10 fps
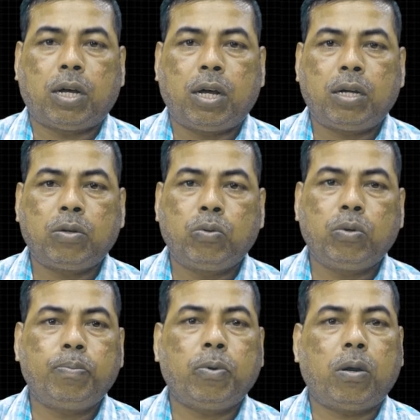a
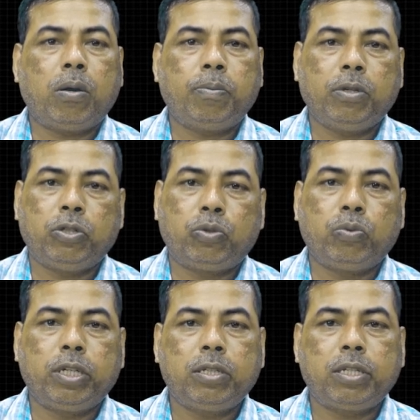group of
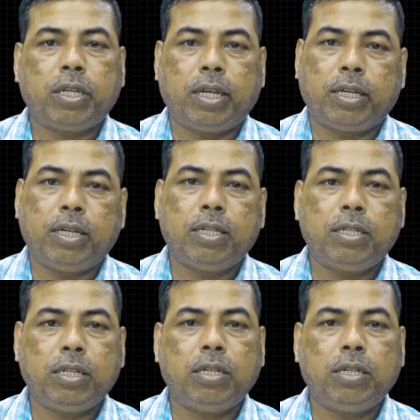students engage